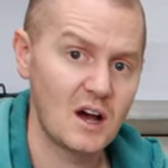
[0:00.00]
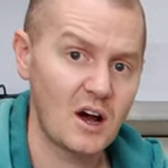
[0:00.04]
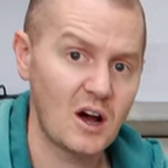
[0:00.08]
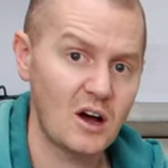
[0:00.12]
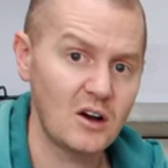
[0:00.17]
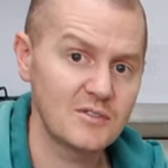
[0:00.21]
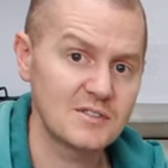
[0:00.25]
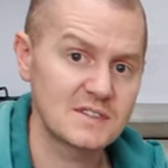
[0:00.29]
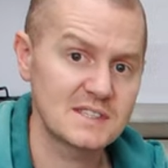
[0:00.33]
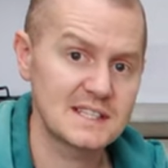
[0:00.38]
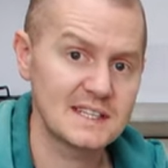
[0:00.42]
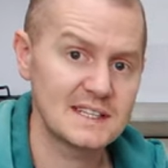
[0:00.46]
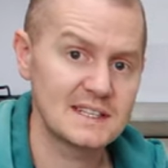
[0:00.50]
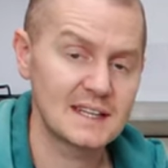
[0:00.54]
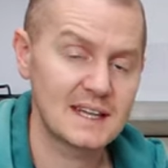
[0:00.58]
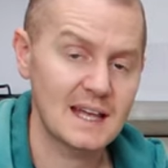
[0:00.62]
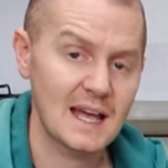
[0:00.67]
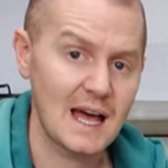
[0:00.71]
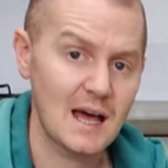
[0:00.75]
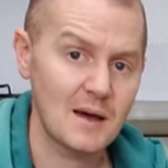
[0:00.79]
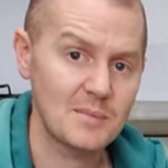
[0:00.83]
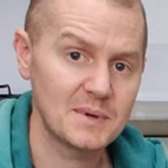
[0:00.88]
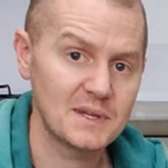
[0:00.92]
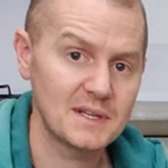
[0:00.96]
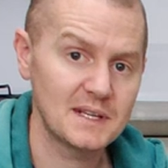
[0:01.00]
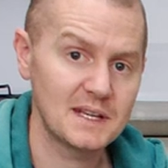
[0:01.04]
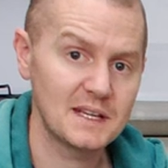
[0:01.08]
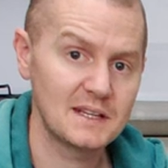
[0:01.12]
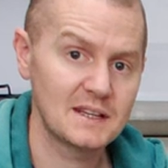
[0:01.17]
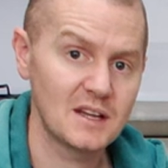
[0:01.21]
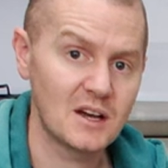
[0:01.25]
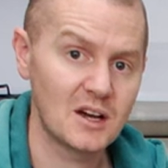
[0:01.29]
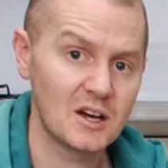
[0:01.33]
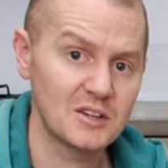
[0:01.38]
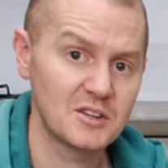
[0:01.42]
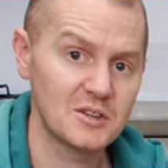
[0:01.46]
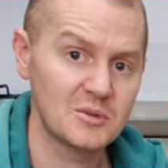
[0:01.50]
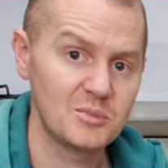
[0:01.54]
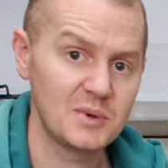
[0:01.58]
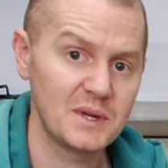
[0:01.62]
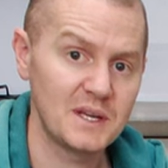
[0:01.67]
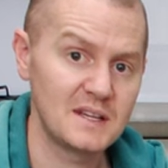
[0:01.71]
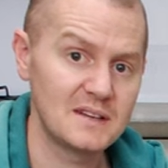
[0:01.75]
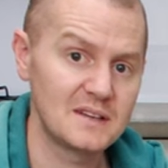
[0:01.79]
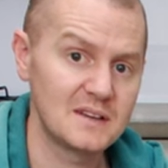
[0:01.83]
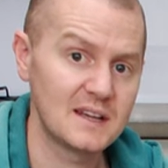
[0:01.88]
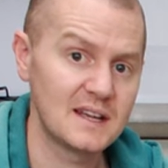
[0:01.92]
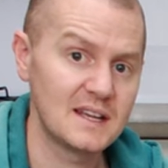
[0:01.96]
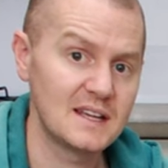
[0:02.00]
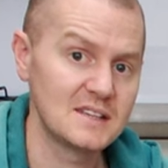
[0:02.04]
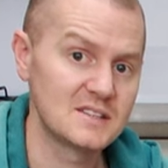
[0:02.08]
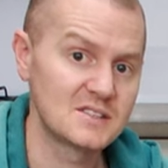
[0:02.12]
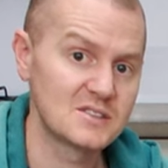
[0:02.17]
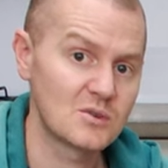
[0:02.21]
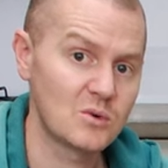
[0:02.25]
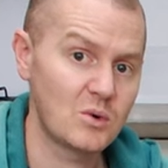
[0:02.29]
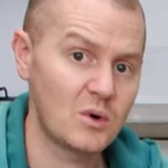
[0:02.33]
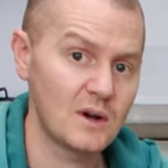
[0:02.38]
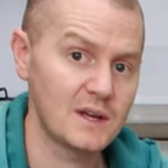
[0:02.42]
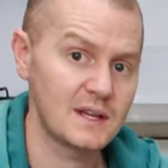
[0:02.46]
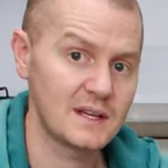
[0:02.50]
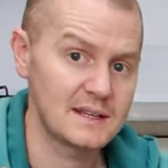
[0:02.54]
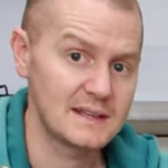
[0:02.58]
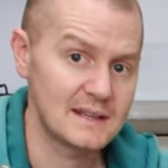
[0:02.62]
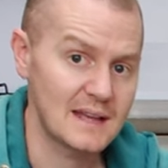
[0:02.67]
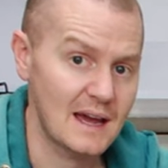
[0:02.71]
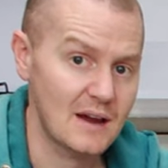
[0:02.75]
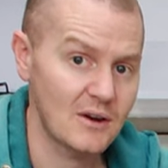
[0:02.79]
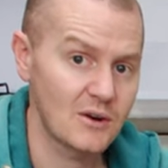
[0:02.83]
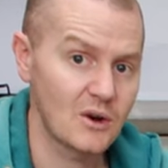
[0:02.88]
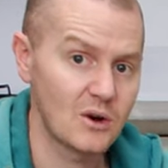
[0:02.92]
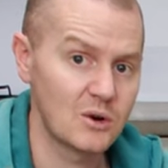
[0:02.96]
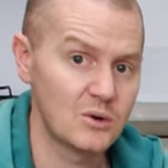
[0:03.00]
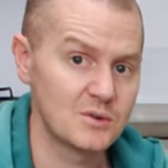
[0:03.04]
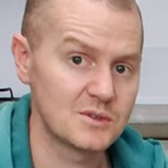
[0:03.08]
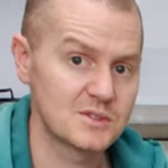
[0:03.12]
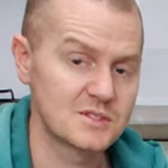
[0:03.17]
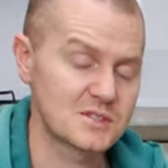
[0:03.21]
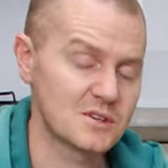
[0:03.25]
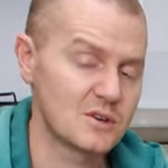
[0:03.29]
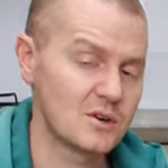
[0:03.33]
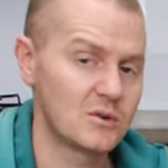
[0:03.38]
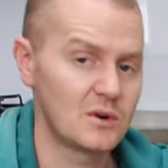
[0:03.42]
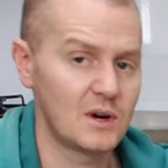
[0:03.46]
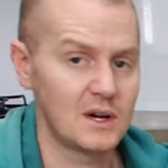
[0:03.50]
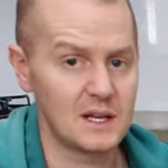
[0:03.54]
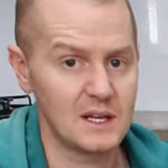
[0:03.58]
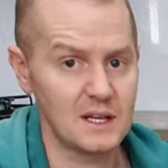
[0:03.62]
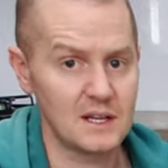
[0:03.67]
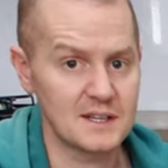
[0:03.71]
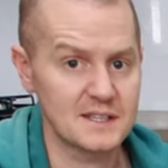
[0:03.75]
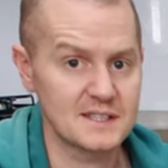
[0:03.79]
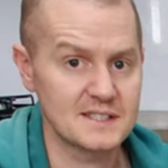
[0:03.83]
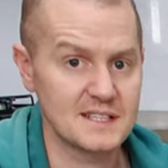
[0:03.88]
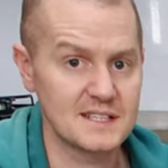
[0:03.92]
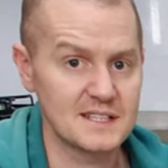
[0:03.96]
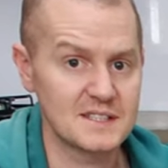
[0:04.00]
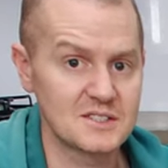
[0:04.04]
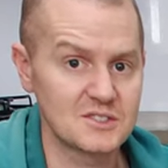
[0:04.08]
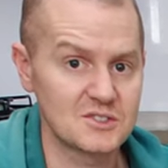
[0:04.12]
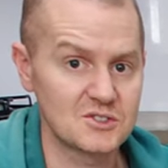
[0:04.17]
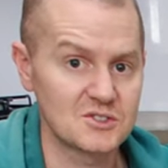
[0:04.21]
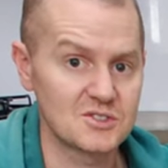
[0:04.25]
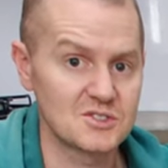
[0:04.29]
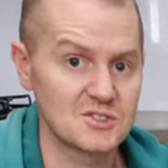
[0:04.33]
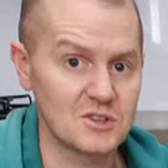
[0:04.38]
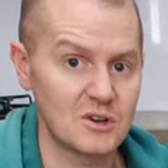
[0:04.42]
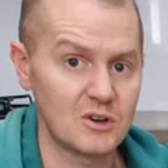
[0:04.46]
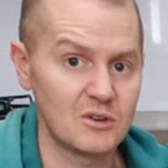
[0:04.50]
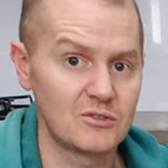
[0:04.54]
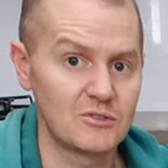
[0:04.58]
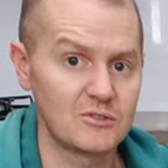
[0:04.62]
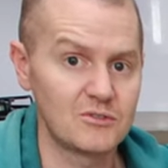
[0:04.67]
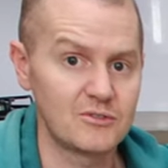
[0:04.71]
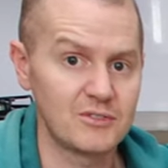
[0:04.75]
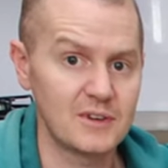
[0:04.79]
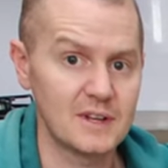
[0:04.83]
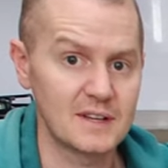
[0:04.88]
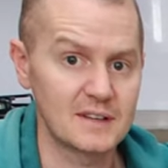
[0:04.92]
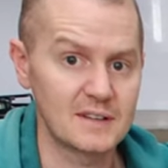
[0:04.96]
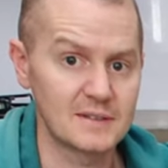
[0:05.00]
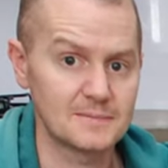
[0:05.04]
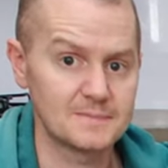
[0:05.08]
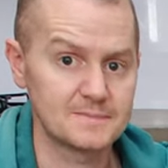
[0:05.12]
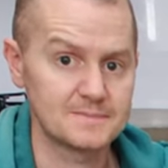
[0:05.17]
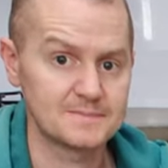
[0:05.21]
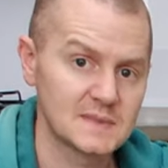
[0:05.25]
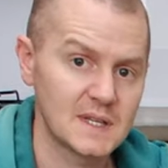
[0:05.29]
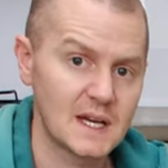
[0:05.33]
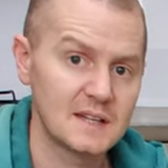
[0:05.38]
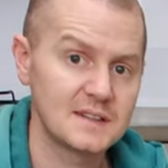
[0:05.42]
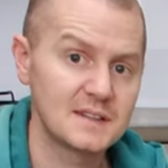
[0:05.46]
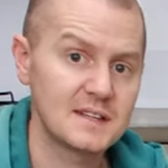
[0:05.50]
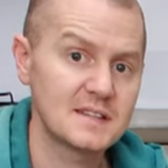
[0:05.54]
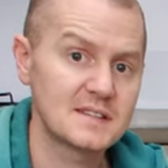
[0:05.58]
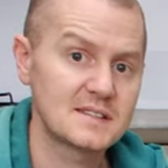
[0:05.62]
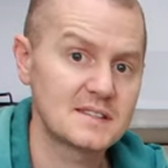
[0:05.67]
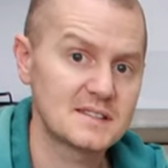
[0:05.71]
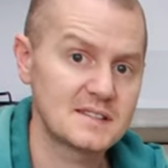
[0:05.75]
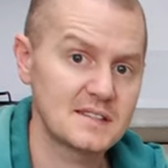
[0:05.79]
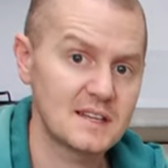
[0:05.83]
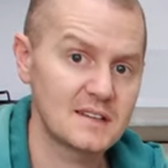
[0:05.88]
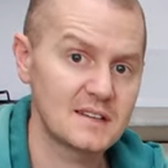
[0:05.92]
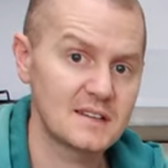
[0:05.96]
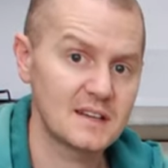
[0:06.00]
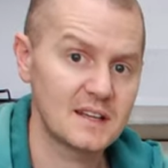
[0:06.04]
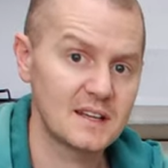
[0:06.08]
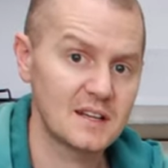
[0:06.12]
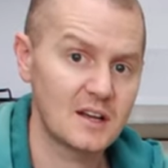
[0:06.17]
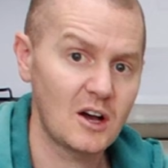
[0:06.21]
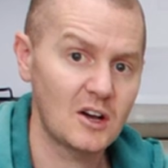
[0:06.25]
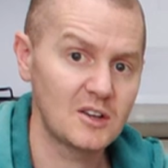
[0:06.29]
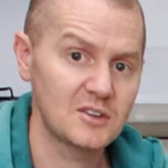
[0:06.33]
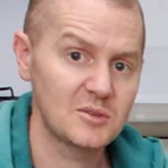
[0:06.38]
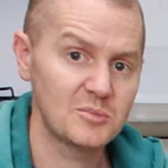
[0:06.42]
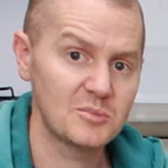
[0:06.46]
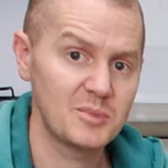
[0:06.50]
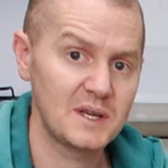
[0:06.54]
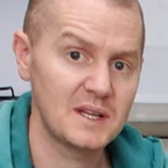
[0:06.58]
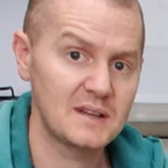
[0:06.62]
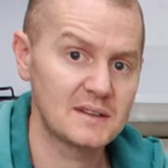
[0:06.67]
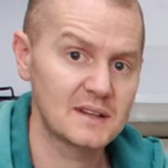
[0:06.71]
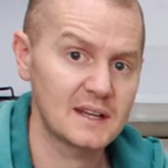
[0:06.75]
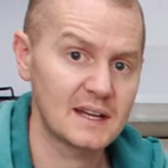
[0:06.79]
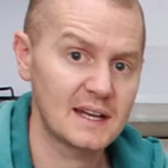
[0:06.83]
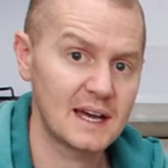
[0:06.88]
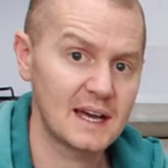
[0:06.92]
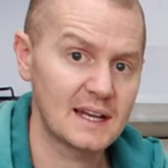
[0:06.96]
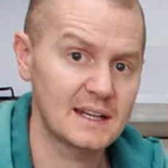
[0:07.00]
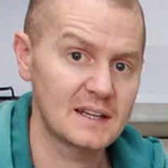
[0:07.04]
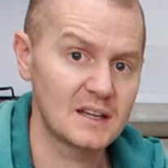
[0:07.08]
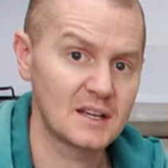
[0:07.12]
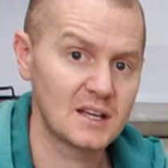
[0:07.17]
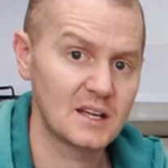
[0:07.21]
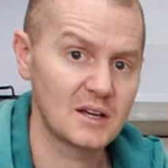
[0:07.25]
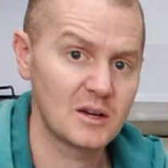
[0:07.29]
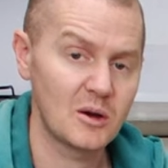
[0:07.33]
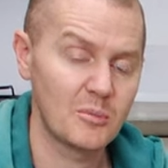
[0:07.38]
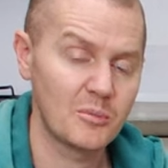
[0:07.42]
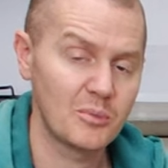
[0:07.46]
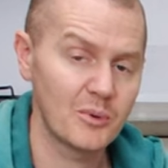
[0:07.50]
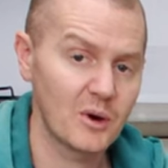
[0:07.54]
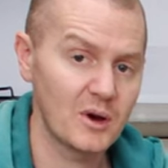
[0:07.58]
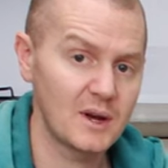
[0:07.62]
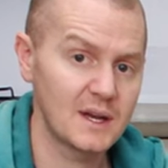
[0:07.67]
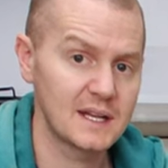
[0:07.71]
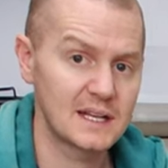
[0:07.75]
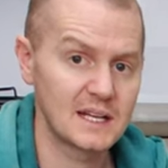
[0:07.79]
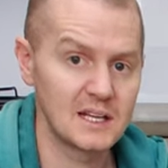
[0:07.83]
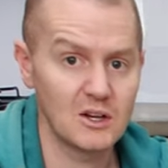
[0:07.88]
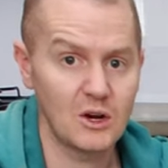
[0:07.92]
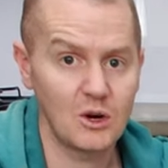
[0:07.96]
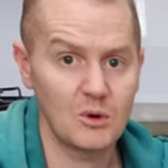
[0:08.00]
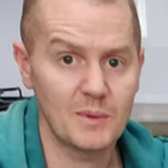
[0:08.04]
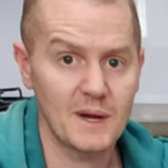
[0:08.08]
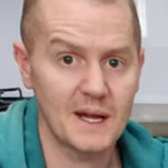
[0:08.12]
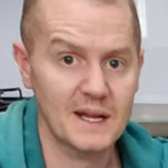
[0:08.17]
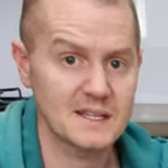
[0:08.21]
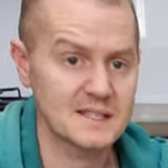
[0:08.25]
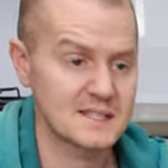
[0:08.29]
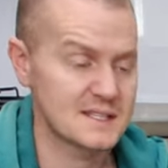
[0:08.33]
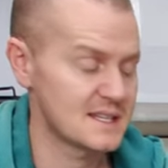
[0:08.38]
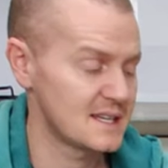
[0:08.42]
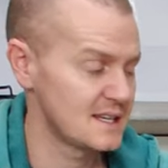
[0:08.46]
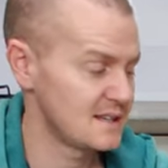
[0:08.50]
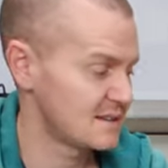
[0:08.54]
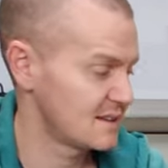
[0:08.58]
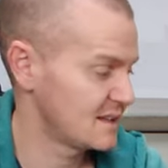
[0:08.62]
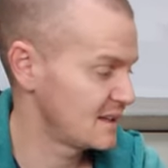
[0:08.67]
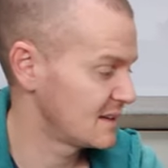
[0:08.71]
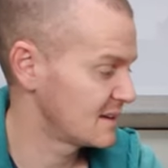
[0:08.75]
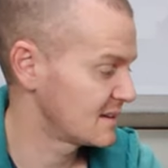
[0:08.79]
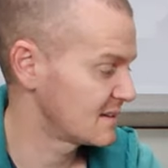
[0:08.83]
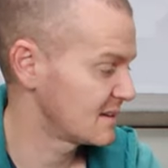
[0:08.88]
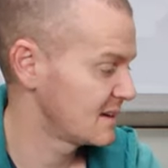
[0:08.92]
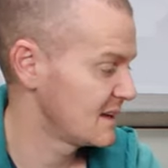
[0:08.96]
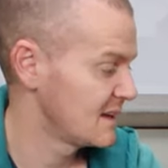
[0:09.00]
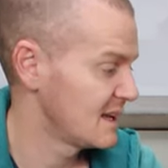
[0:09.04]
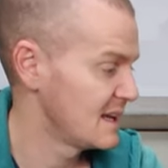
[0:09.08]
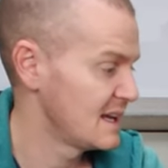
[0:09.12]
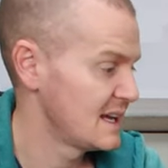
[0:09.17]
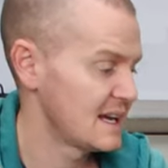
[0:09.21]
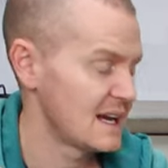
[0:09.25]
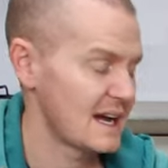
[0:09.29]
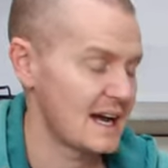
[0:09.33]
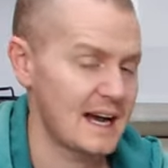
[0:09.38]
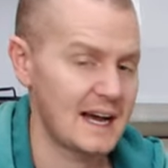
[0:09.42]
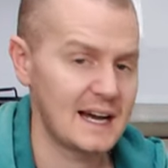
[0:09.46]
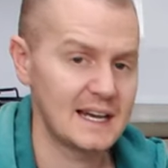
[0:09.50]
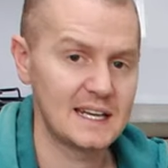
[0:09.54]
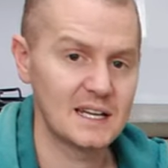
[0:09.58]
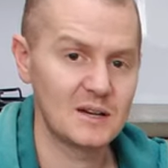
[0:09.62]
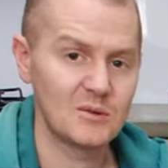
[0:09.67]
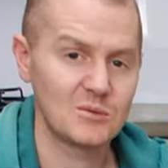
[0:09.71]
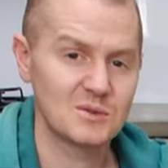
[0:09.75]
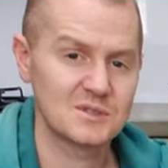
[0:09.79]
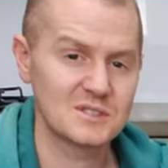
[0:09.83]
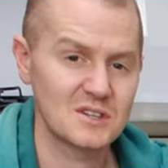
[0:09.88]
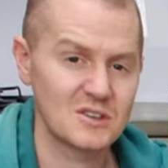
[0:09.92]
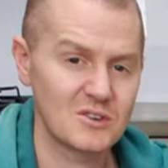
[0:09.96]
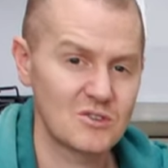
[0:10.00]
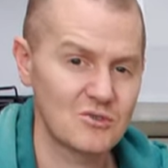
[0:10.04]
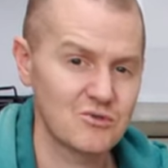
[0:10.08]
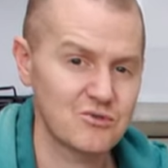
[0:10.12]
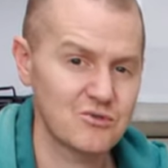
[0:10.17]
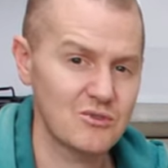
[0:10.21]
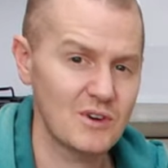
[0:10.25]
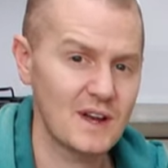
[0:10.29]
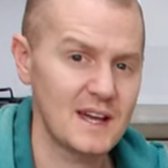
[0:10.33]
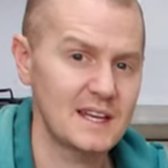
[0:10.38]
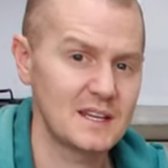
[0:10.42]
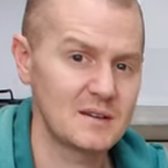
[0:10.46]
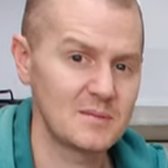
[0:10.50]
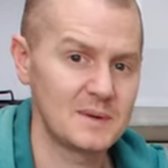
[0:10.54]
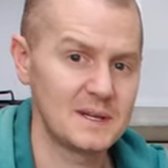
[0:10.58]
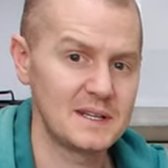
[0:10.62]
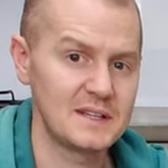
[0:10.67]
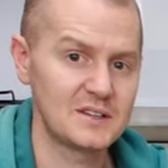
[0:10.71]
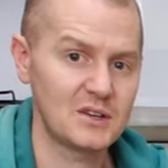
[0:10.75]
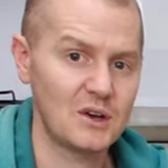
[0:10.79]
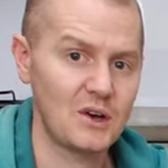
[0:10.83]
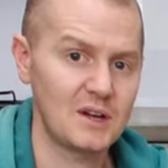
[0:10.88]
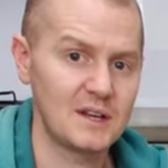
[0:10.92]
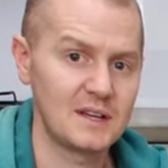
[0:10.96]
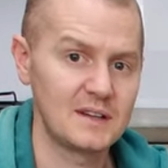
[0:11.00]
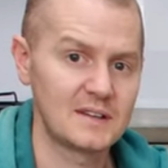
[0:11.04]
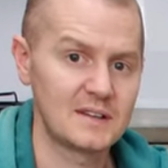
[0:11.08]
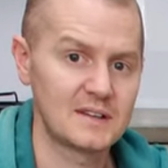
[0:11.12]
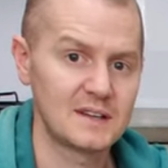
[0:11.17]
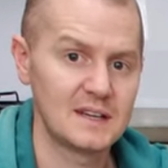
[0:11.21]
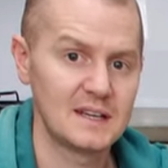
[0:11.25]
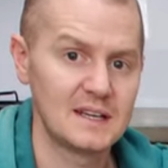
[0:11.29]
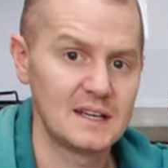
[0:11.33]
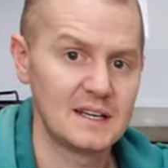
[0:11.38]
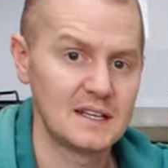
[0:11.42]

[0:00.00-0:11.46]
Obviously the cabin in the Honda Beat is quite narrow, so a lot of seats just don't fit. I did sit in a Honda Beat that had a Bride Lomax seat in it, and it was incredibly tight,